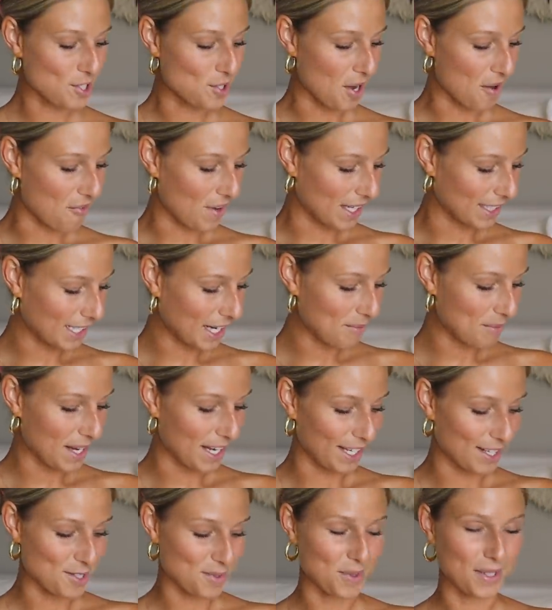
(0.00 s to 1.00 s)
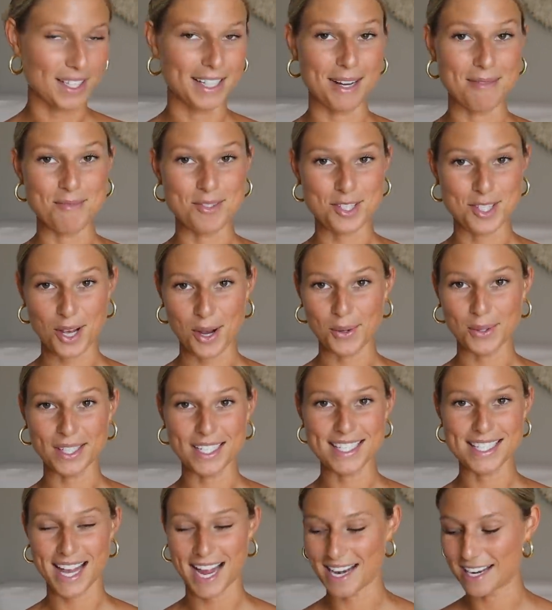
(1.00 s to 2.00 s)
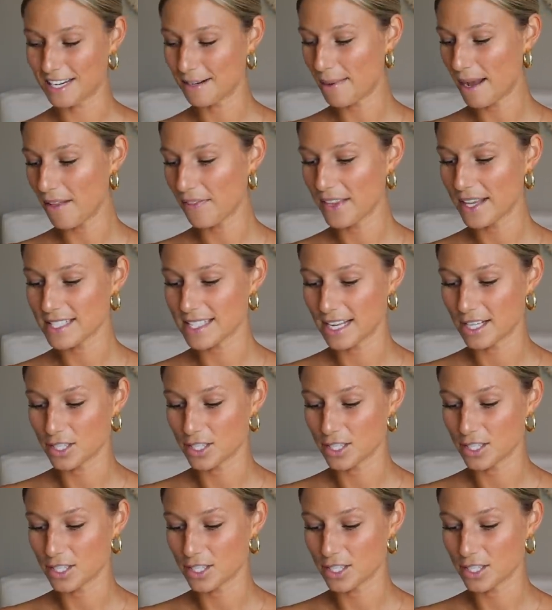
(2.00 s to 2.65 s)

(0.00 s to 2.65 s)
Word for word: so I finally got my hands on one and I'm so excited about this.